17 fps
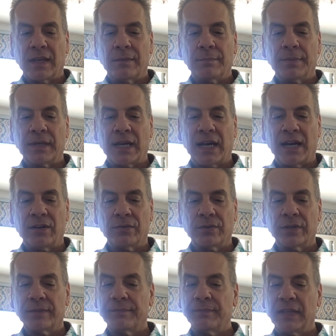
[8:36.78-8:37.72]
But
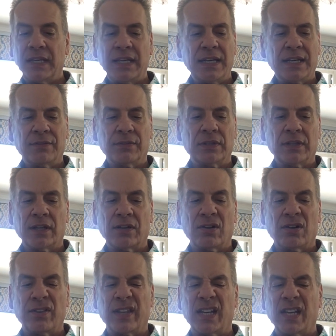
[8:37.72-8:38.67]
Howard, he never let
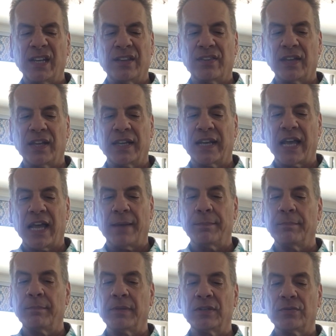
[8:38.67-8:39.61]
on that anything had
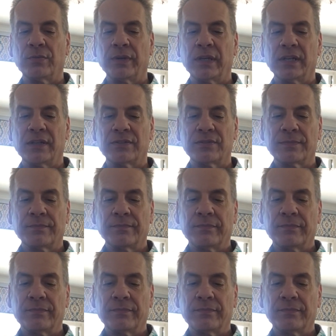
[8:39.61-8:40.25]
happened between us.